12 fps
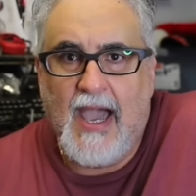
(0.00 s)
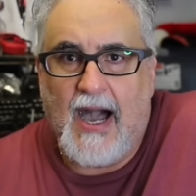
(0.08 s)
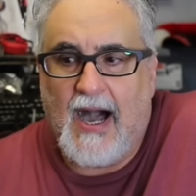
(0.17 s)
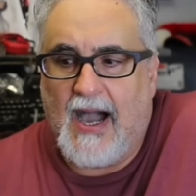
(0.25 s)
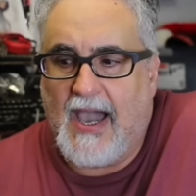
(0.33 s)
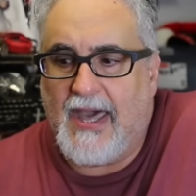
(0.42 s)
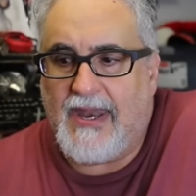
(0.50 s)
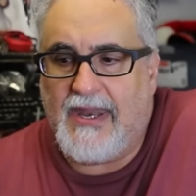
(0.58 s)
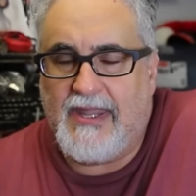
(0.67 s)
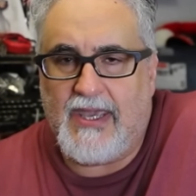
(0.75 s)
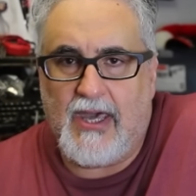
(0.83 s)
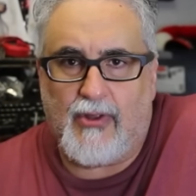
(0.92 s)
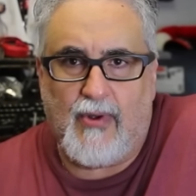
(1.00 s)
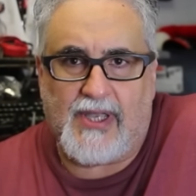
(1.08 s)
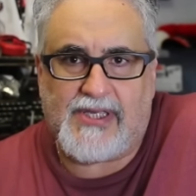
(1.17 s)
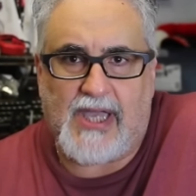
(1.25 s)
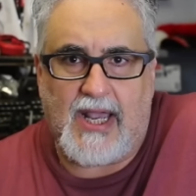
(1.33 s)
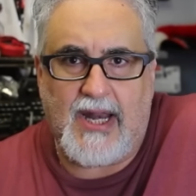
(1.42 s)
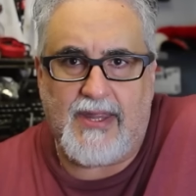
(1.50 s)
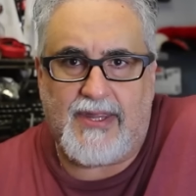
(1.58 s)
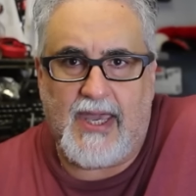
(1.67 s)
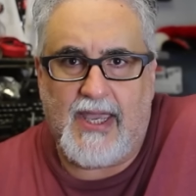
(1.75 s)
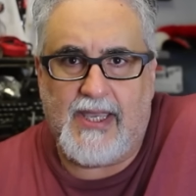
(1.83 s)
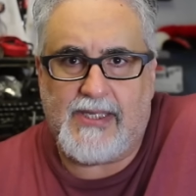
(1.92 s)
uh, and the other exciting
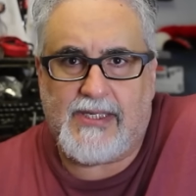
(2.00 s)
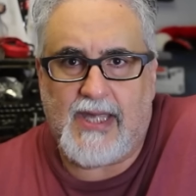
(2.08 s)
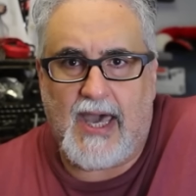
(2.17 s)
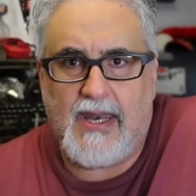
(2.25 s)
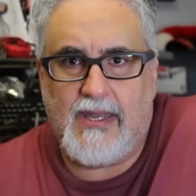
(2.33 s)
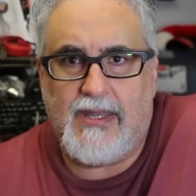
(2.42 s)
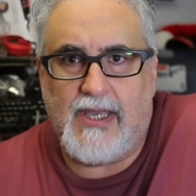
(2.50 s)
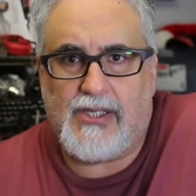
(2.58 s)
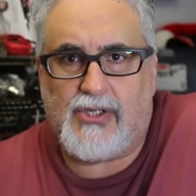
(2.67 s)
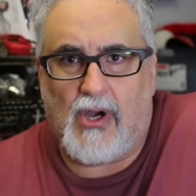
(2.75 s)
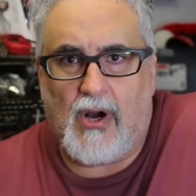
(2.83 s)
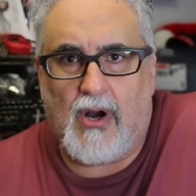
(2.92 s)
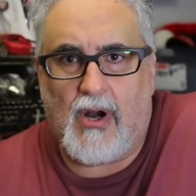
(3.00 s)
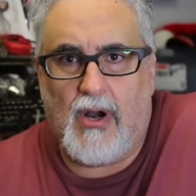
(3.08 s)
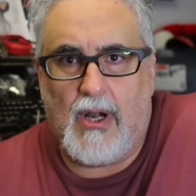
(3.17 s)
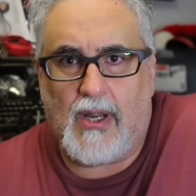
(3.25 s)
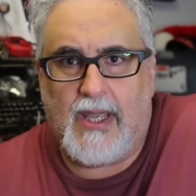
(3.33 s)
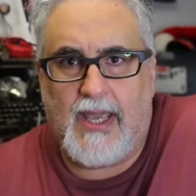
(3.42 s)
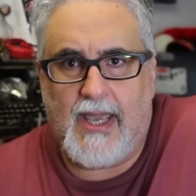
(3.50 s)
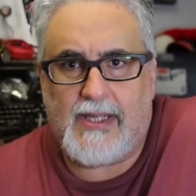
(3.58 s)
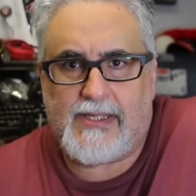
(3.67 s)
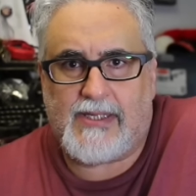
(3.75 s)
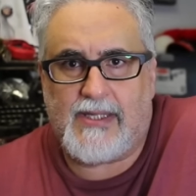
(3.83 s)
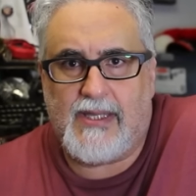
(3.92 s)
thing is that these are
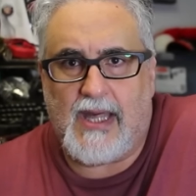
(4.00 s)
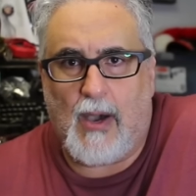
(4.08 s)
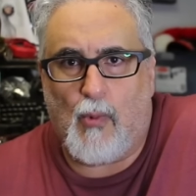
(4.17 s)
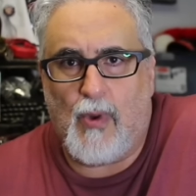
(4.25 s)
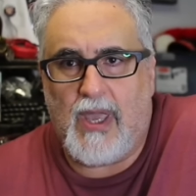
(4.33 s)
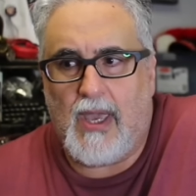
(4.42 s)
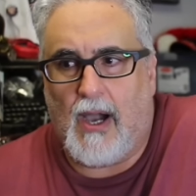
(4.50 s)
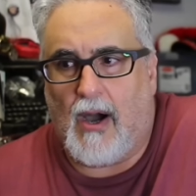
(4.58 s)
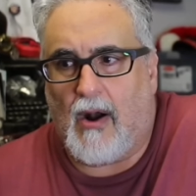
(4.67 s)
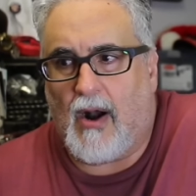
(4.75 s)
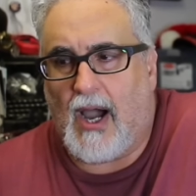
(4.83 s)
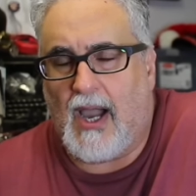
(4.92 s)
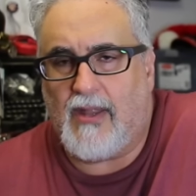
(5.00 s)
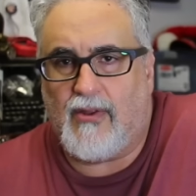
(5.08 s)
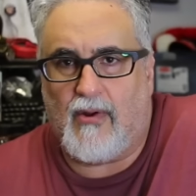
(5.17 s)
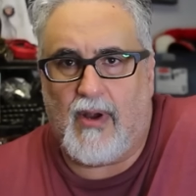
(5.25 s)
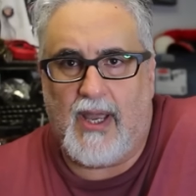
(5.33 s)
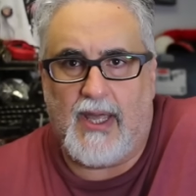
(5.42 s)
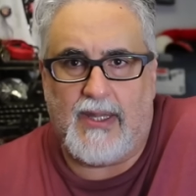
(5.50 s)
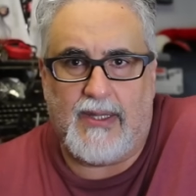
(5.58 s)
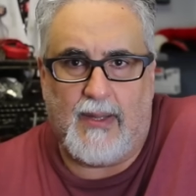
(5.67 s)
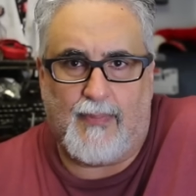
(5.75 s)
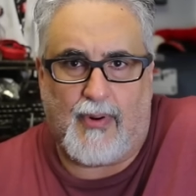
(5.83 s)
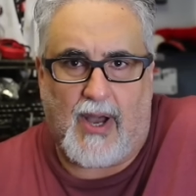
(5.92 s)
kits that we are either
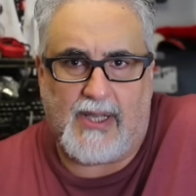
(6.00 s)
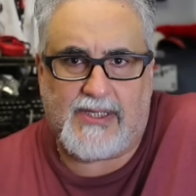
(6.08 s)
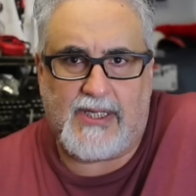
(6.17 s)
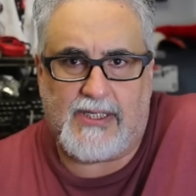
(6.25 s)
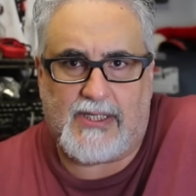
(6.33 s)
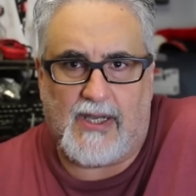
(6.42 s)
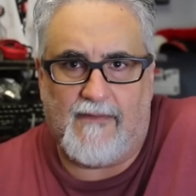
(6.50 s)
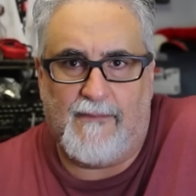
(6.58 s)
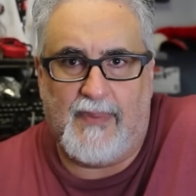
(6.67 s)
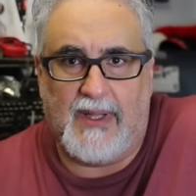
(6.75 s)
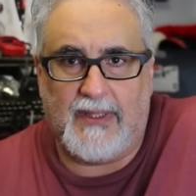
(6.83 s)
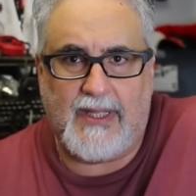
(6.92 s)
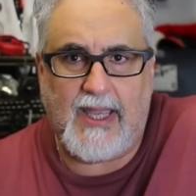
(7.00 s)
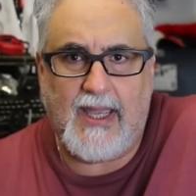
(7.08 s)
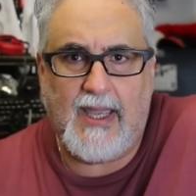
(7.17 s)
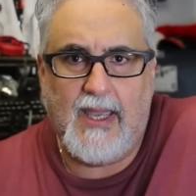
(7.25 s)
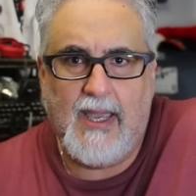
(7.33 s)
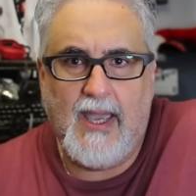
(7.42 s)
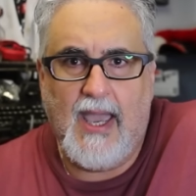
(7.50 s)
in the process of building